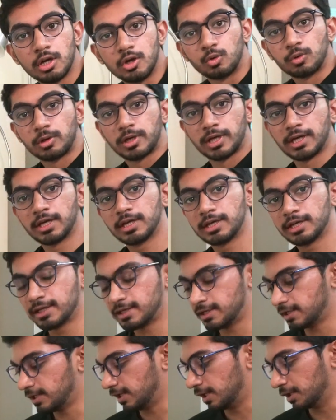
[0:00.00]
Okay,
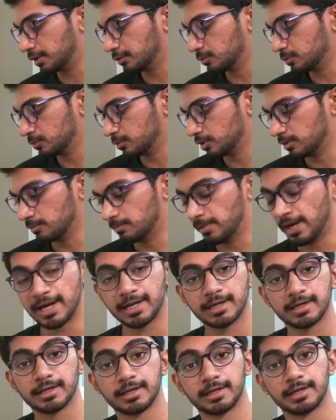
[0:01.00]
and we're
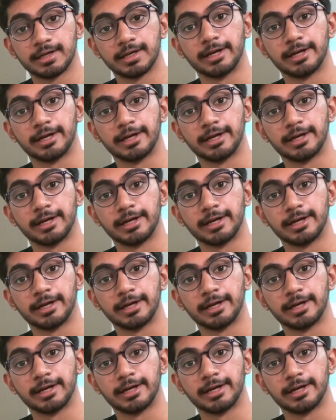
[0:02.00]
back,